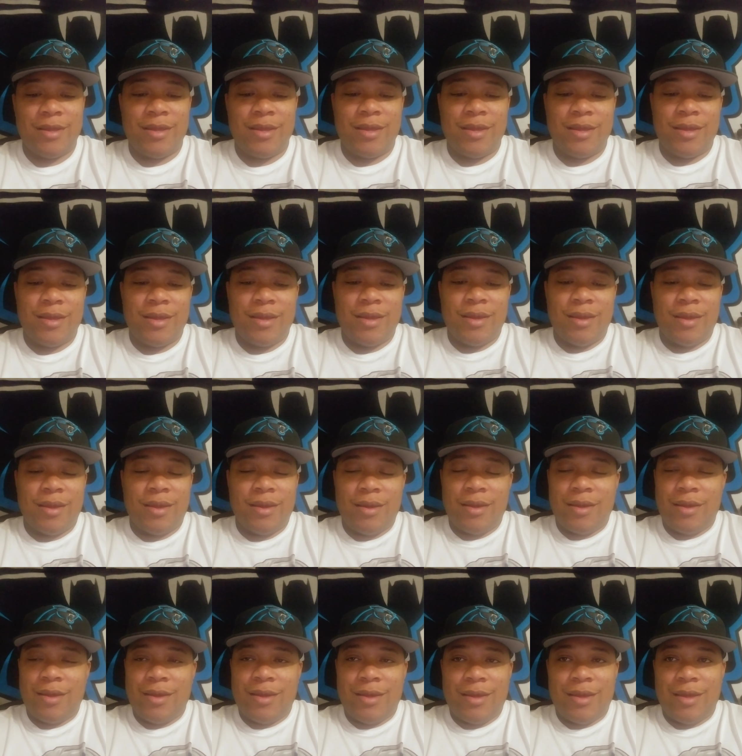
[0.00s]

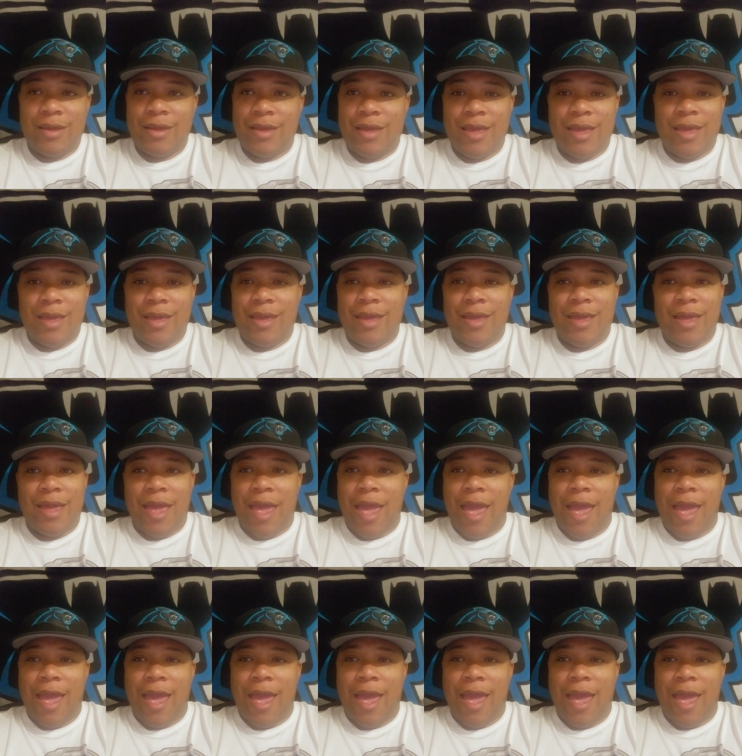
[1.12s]
Nothing is said.